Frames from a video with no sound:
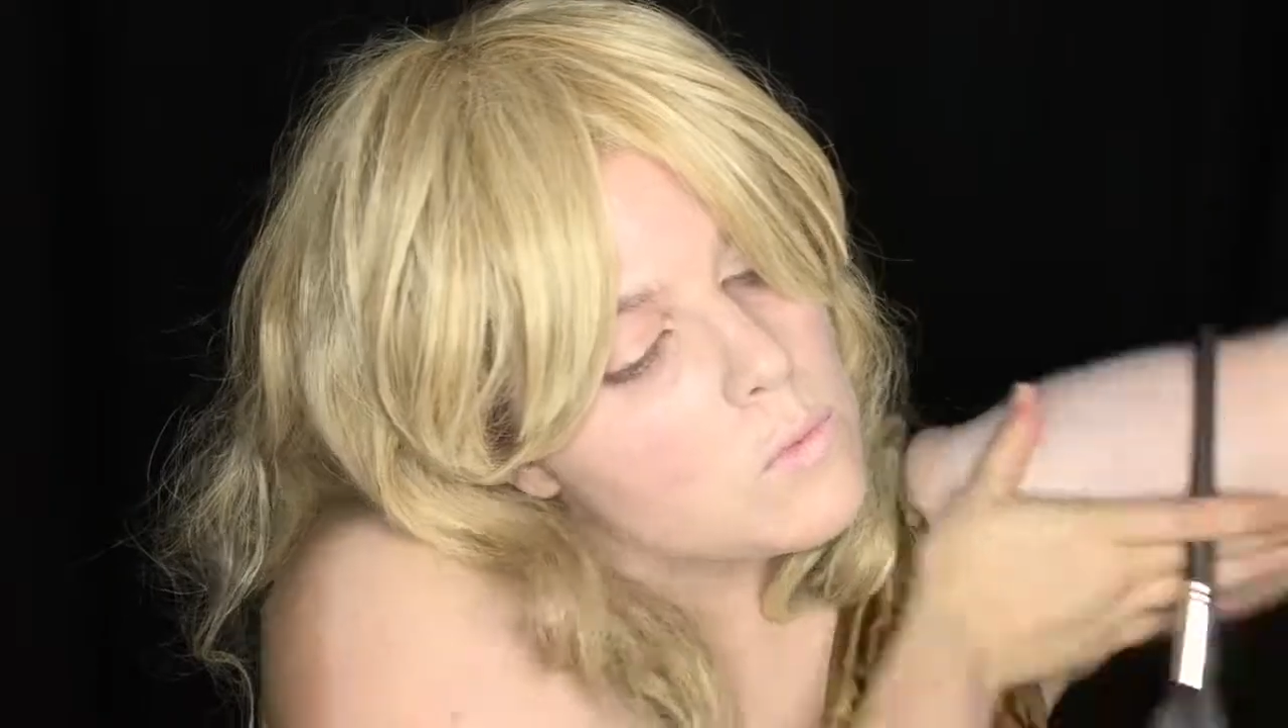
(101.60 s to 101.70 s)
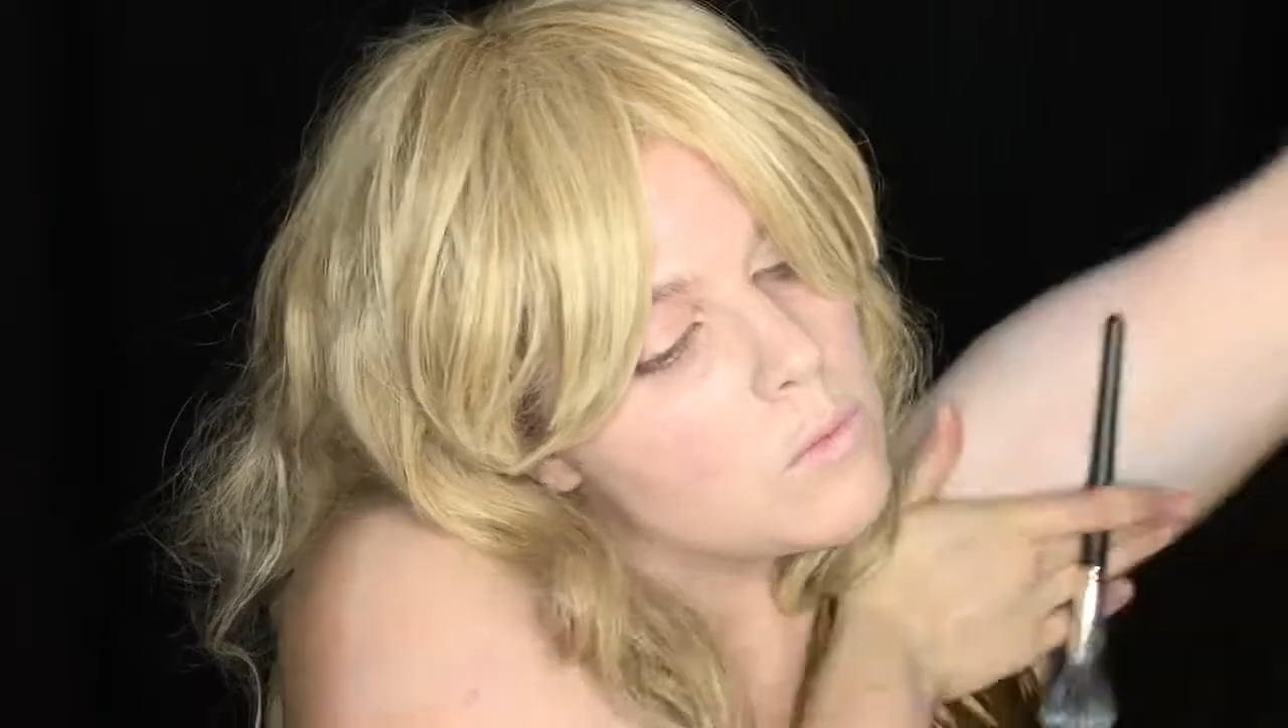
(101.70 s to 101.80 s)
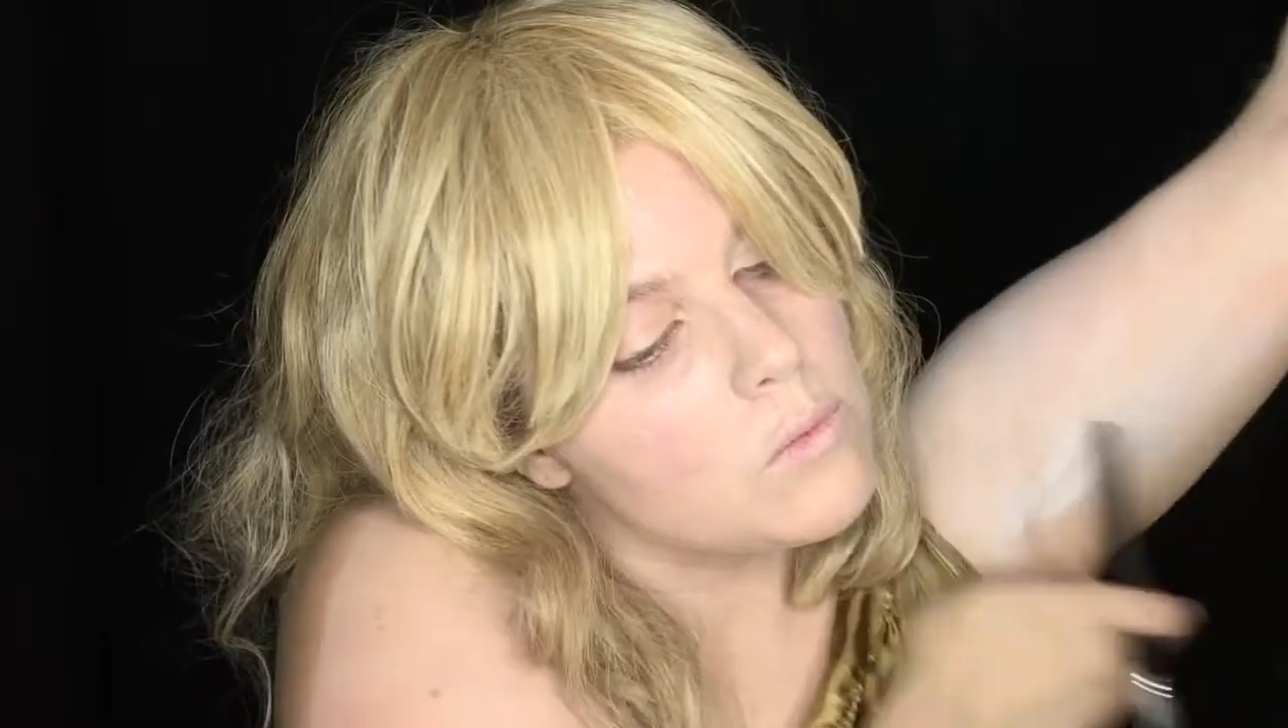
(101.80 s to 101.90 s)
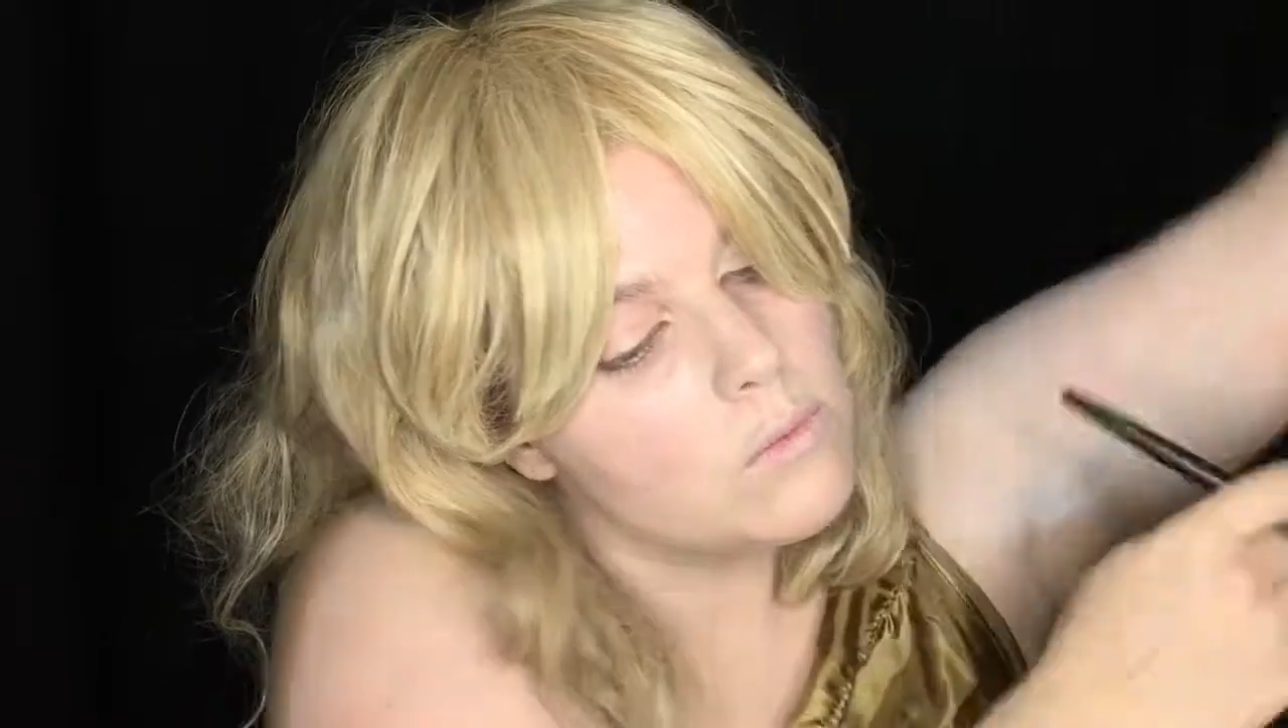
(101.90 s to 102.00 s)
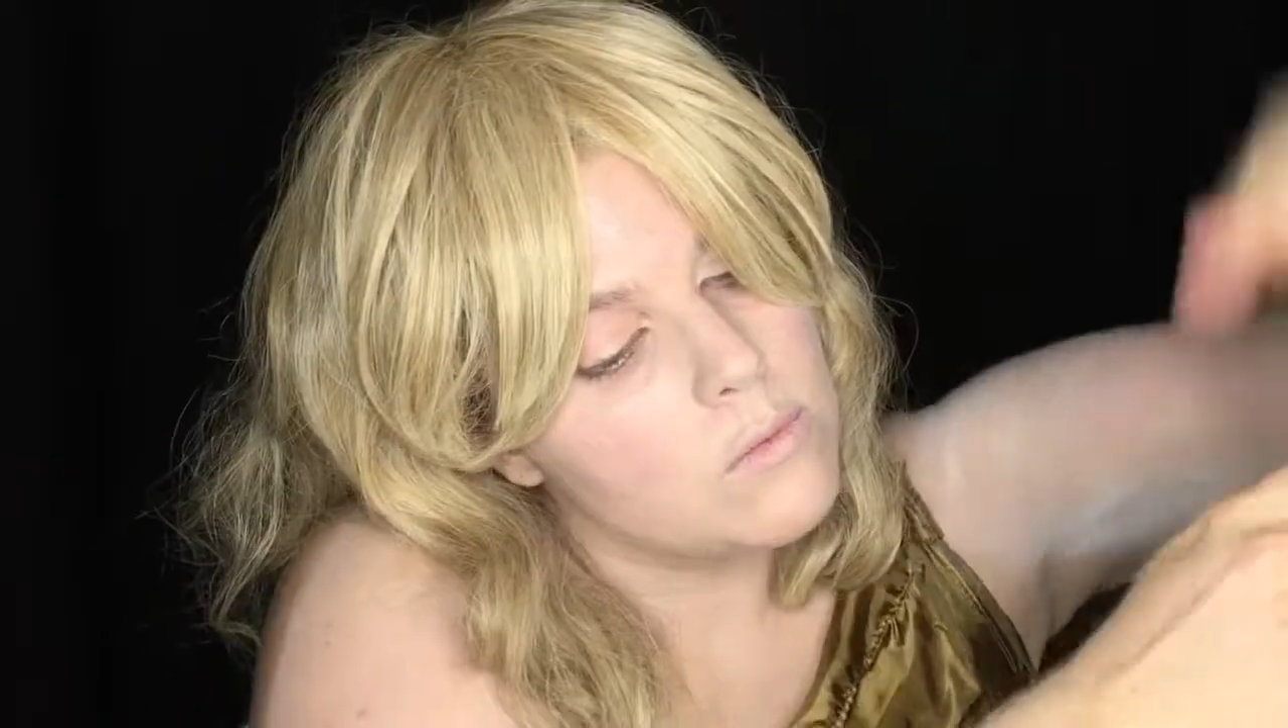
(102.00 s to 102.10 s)

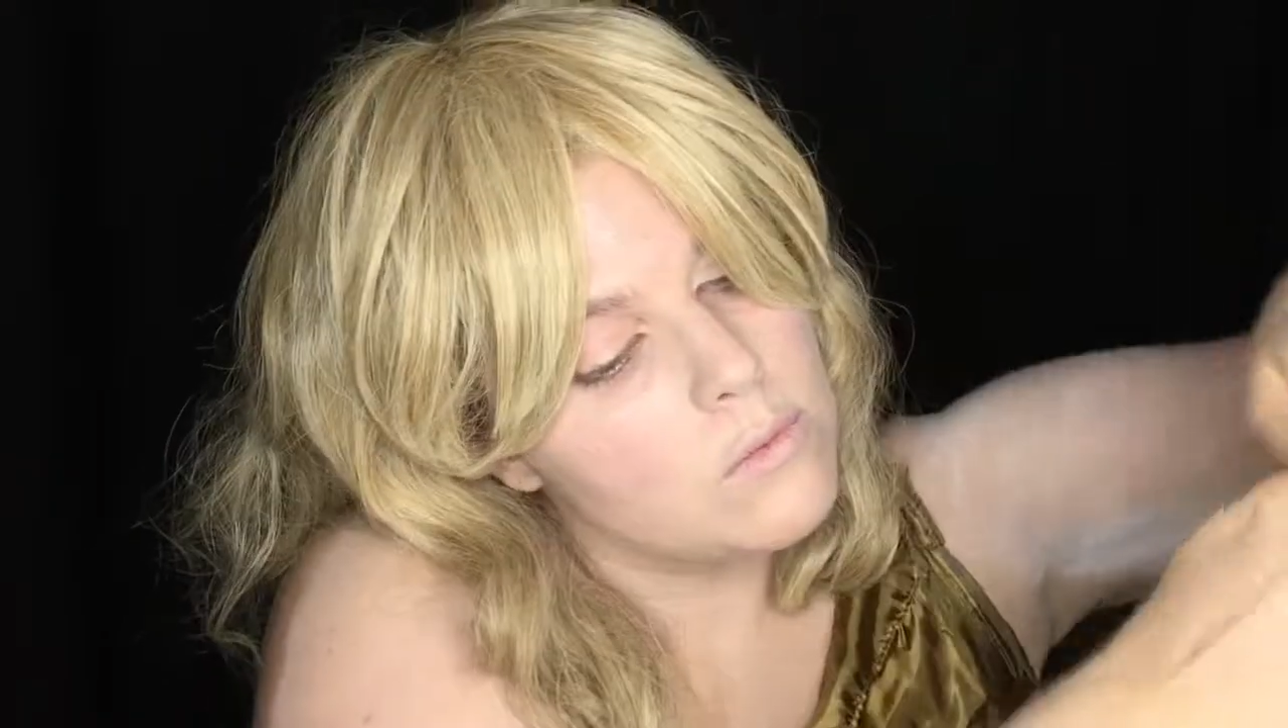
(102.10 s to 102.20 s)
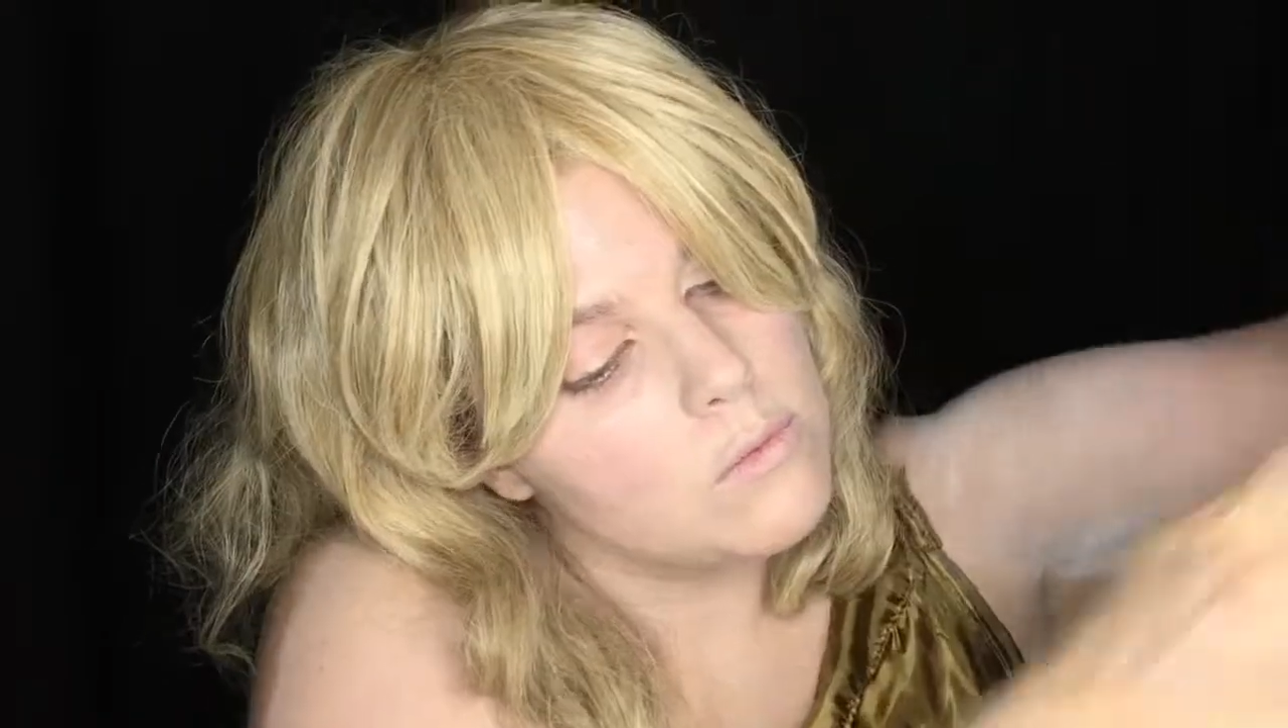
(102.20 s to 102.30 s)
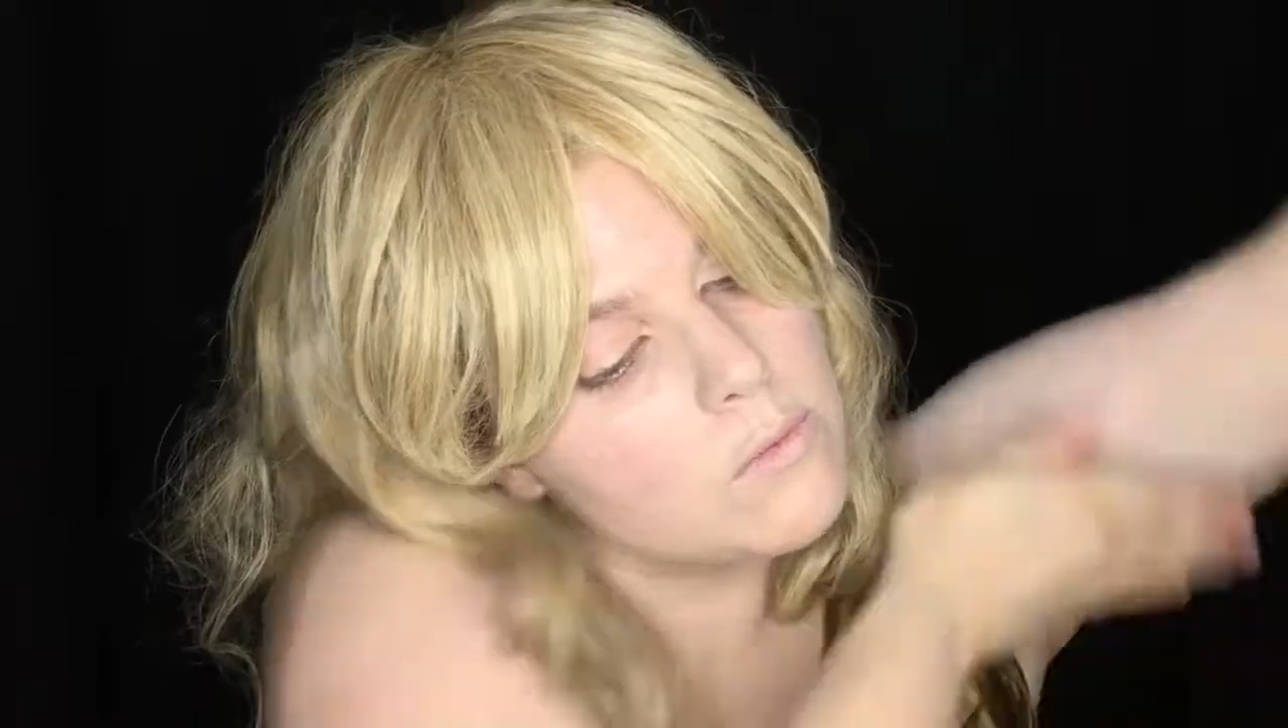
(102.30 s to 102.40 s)
which I actually